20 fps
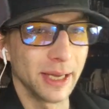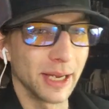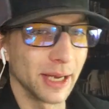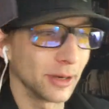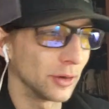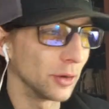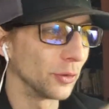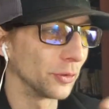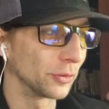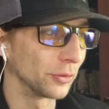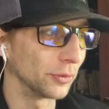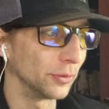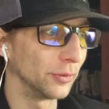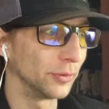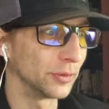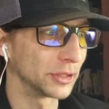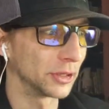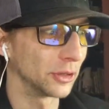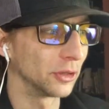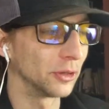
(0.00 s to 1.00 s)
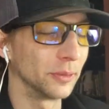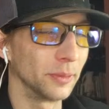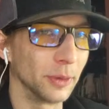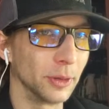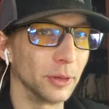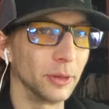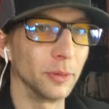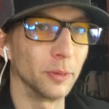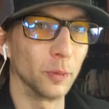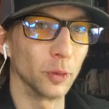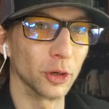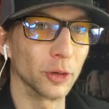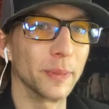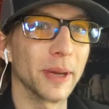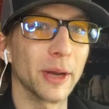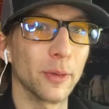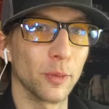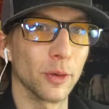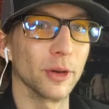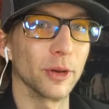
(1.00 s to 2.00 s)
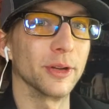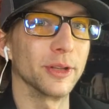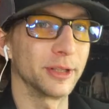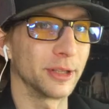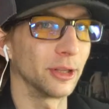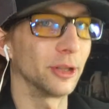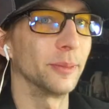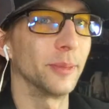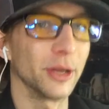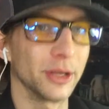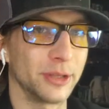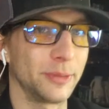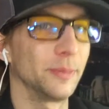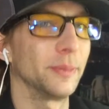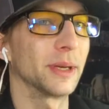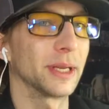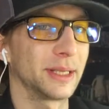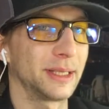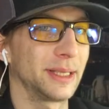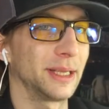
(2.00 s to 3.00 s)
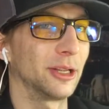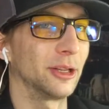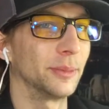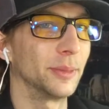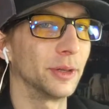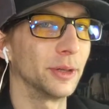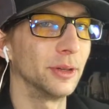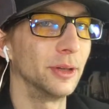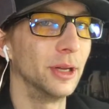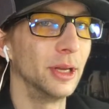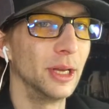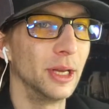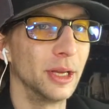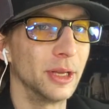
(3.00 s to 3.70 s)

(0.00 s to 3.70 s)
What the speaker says: I go through syllable, word by word, syllable by syllable.